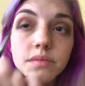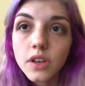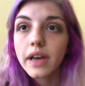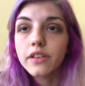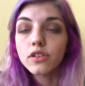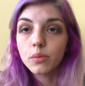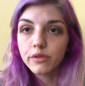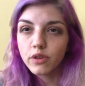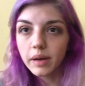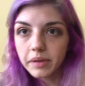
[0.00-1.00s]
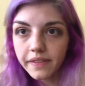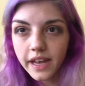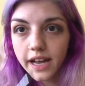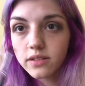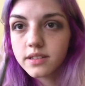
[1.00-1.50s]
Okay, so before I blend
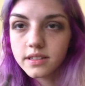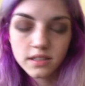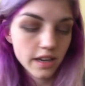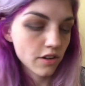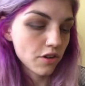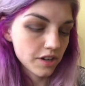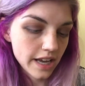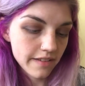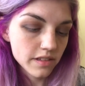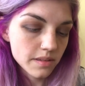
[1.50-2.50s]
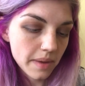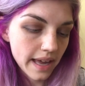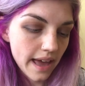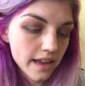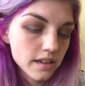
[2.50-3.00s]
that out, since I already have this in my
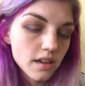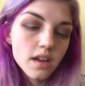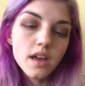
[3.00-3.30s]
hand,